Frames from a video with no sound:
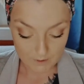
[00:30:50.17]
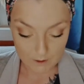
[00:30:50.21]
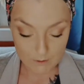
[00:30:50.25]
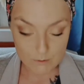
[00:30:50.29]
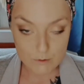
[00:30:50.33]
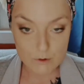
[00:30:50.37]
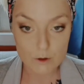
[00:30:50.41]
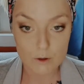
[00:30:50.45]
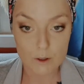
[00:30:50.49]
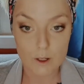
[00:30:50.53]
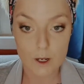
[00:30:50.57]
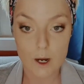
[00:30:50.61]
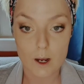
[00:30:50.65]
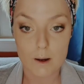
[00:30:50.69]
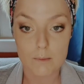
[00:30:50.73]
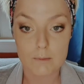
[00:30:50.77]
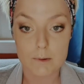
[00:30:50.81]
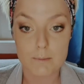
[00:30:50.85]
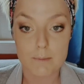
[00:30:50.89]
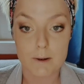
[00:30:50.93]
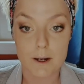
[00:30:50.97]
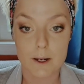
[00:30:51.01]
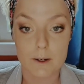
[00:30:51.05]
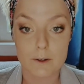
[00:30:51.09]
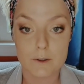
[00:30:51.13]
It's only a couple
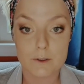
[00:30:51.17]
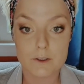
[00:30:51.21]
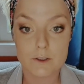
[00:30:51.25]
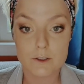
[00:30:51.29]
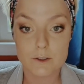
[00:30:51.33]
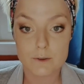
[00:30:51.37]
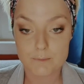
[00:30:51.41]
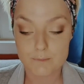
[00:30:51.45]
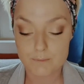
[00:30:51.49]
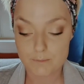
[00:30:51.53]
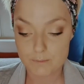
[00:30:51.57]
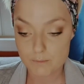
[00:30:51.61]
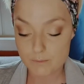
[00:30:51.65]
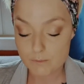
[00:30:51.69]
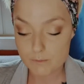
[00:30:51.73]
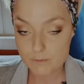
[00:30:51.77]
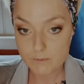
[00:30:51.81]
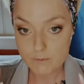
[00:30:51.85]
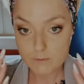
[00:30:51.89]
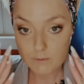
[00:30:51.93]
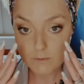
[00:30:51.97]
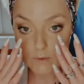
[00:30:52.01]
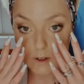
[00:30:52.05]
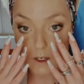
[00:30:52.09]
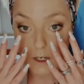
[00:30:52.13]
of pound.
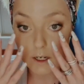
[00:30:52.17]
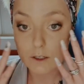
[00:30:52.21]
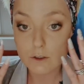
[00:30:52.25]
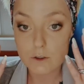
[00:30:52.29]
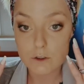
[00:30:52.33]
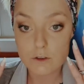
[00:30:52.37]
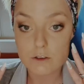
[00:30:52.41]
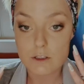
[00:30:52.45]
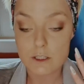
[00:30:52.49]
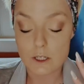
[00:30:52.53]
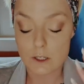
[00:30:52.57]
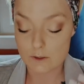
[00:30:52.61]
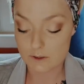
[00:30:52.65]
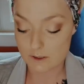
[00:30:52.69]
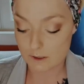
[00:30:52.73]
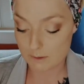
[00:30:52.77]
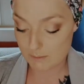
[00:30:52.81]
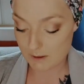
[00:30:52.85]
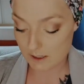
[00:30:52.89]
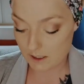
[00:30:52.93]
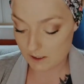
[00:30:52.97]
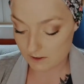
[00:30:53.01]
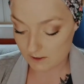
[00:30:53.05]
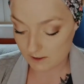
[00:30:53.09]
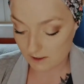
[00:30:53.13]
I used it under
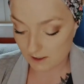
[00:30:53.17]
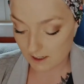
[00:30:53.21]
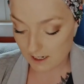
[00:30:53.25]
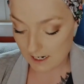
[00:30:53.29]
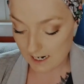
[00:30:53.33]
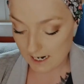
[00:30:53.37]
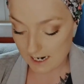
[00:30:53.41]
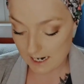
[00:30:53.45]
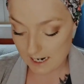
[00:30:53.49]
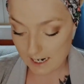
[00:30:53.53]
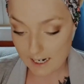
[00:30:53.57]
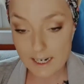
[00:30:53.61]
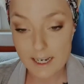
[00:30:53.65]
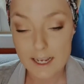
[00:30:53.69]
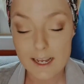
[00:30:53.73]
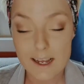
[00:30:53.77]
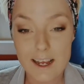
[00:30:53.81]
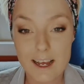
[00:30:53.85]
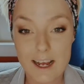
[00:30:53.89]
my under eye,